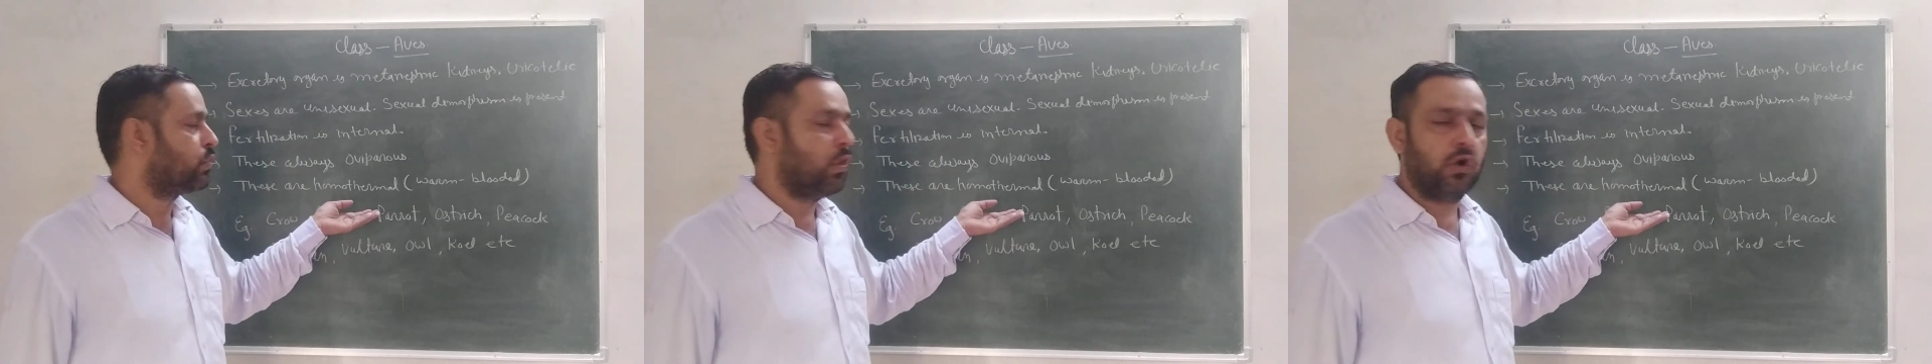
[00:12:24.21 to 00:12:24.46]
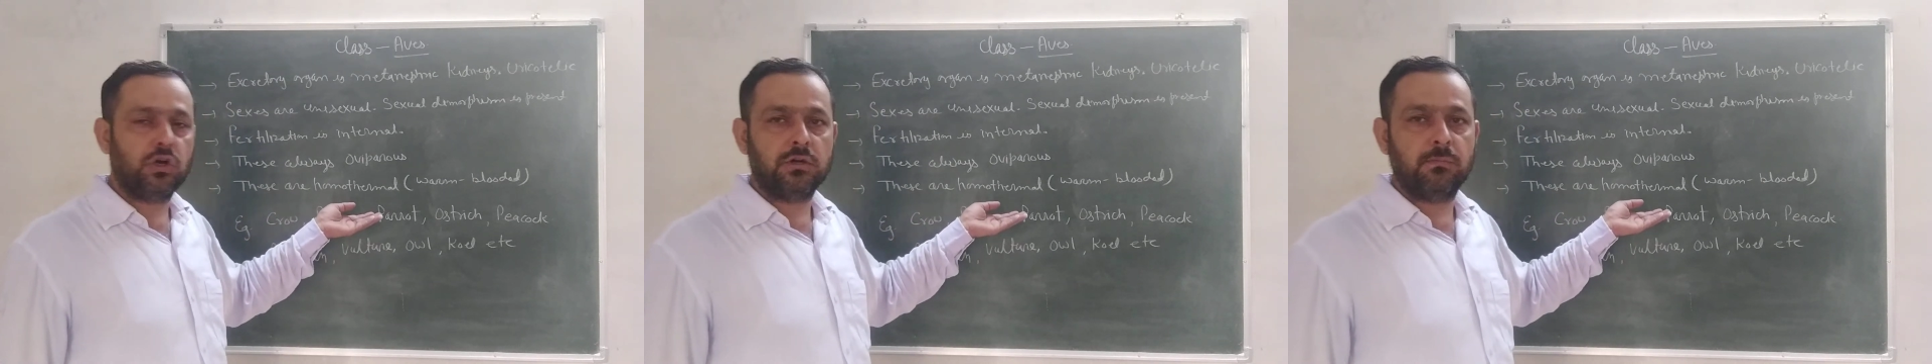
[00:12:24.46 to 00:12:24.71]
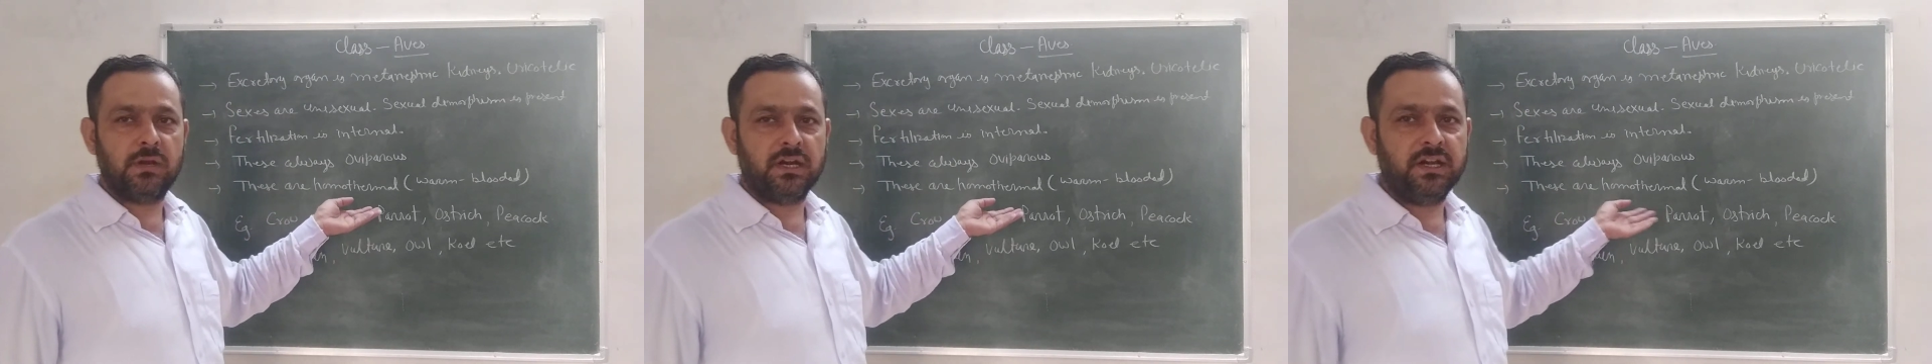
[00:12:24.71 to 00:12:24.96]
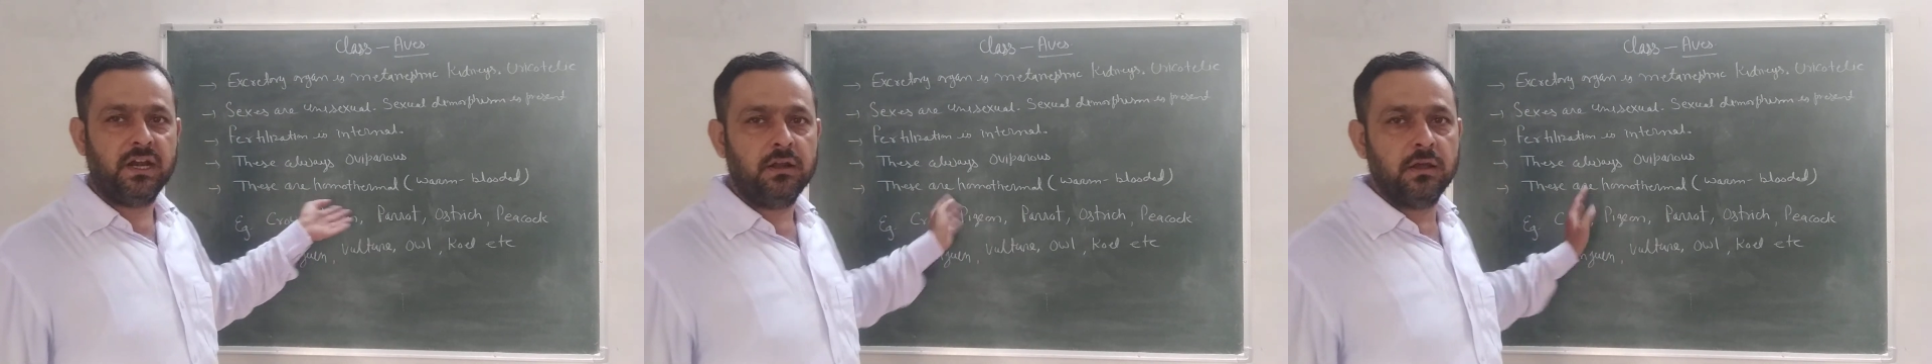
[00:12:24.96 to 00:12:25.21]
cold
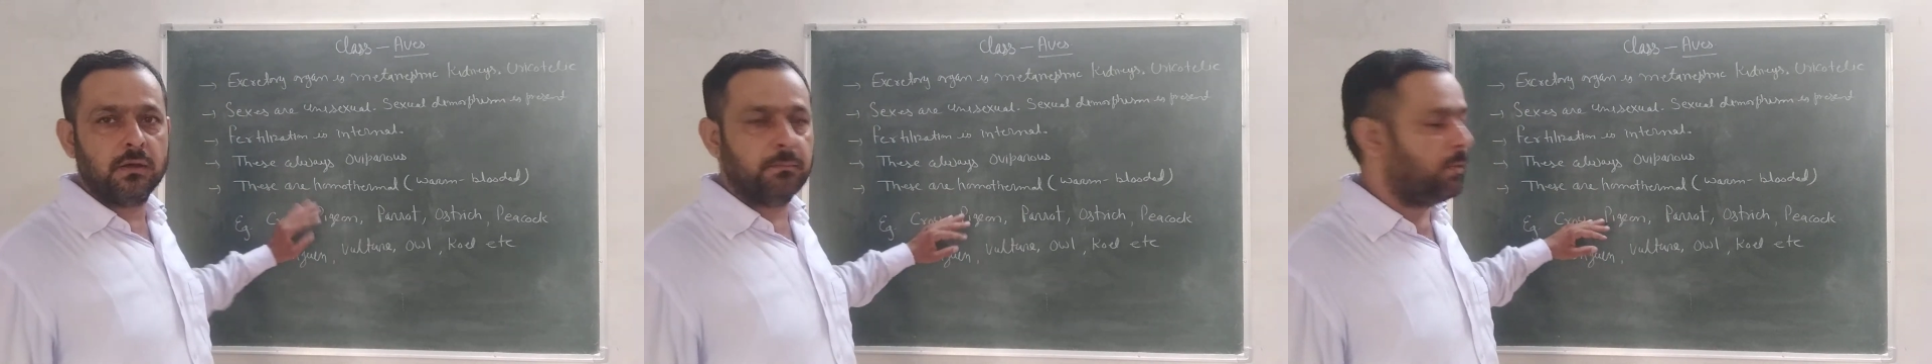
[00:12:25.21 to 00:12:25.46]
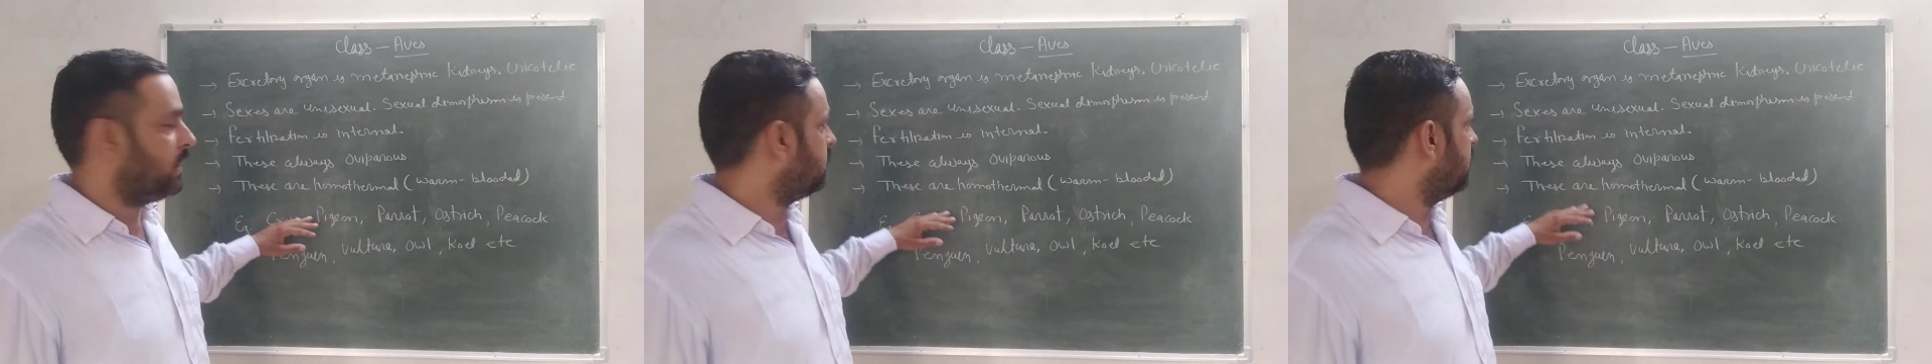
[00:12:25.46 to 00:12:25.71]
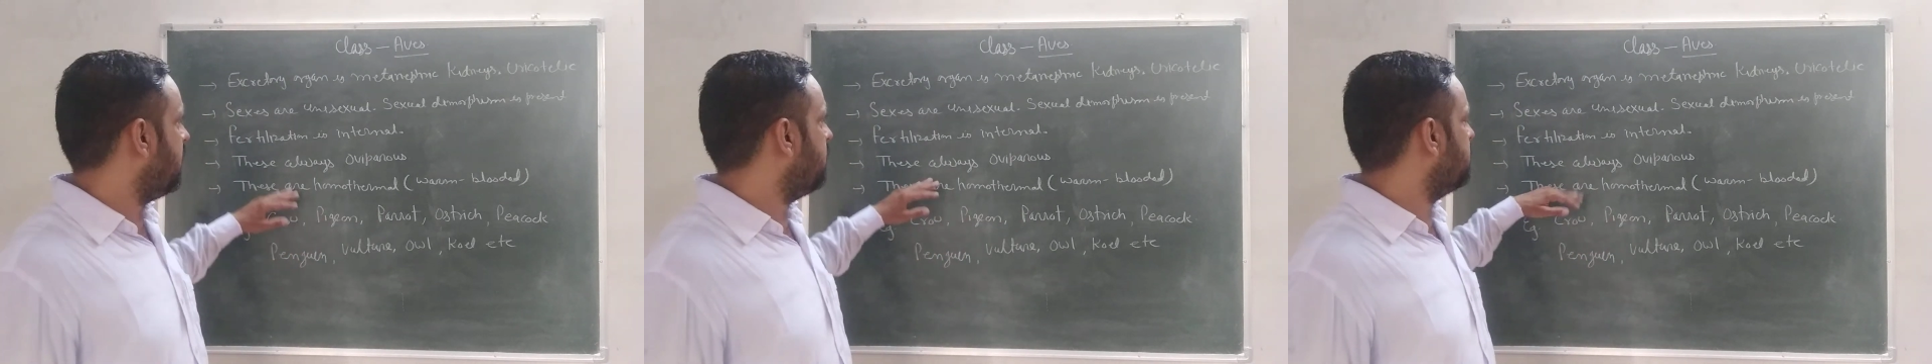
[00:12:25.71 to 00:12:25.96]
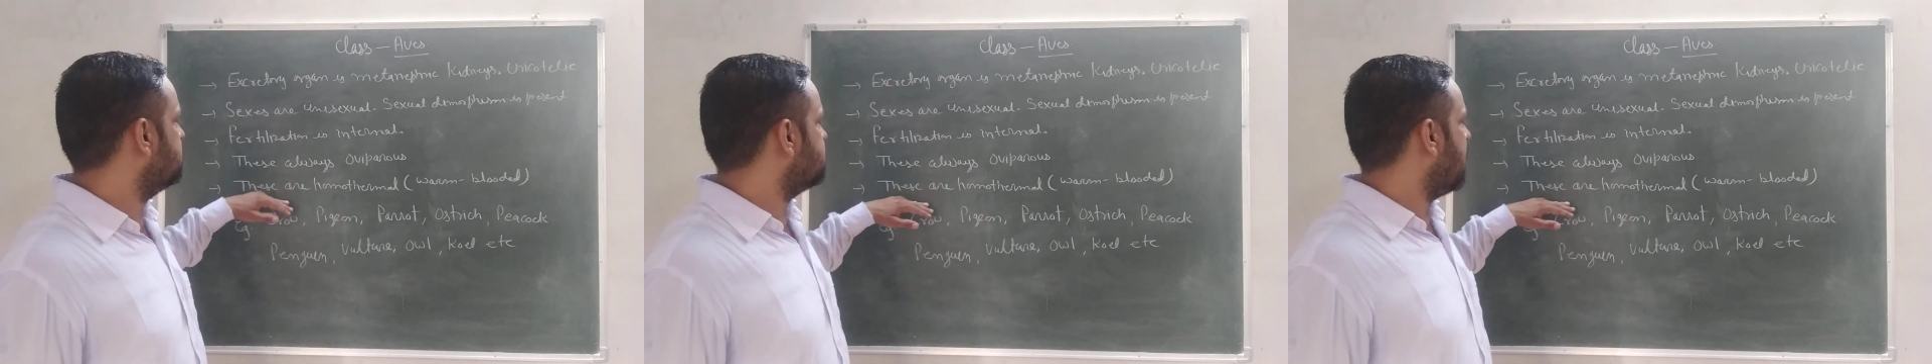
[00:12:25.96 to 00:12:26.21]
blooded, but
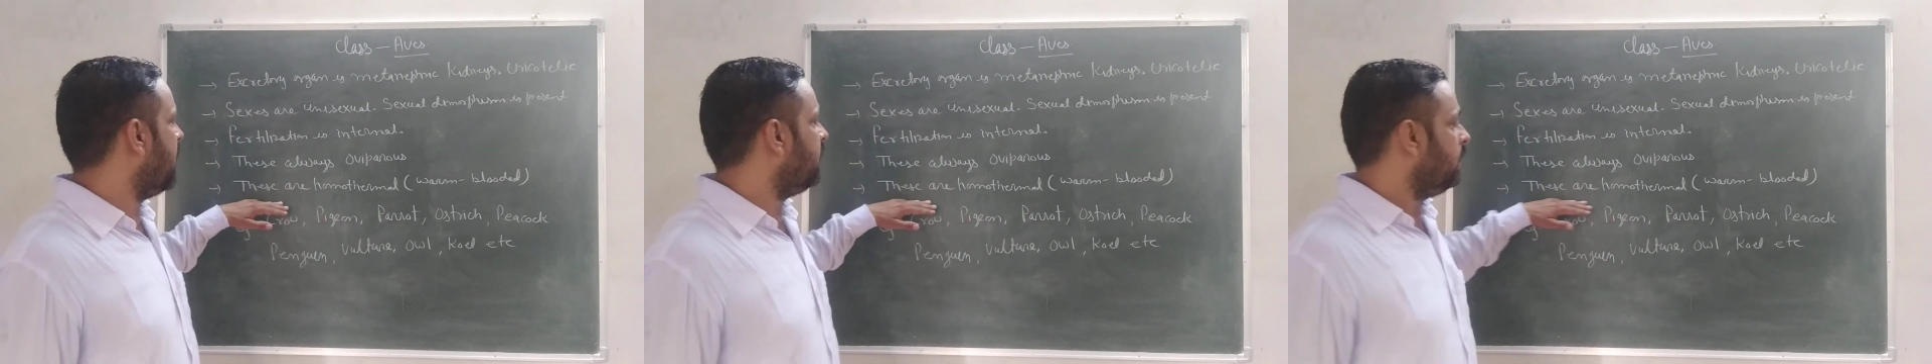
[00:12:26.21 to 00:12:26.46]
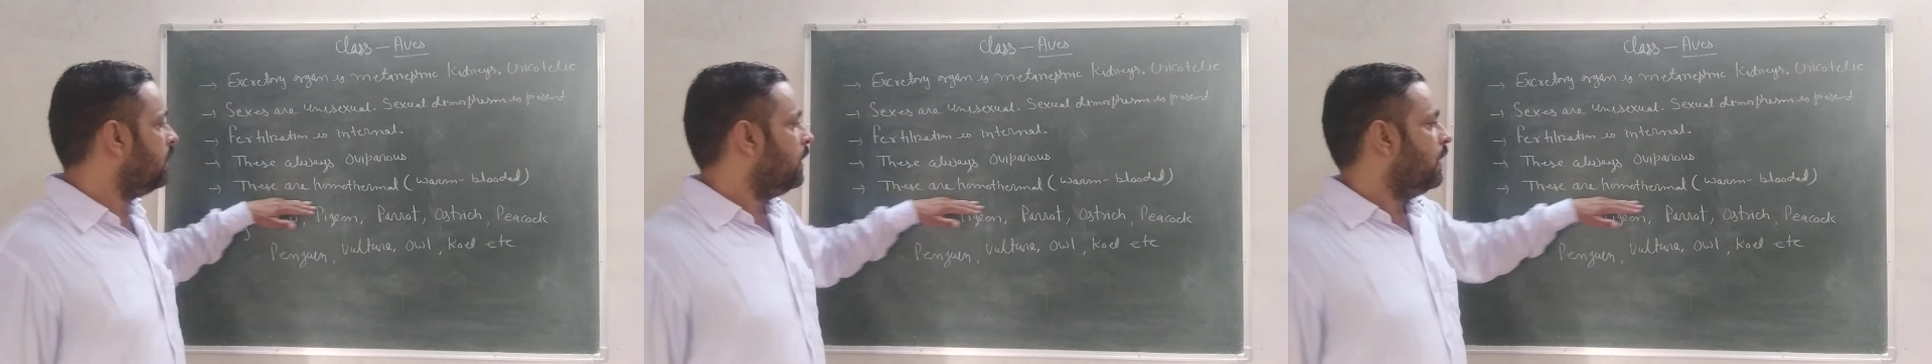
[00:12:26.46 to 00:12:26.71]
Aves are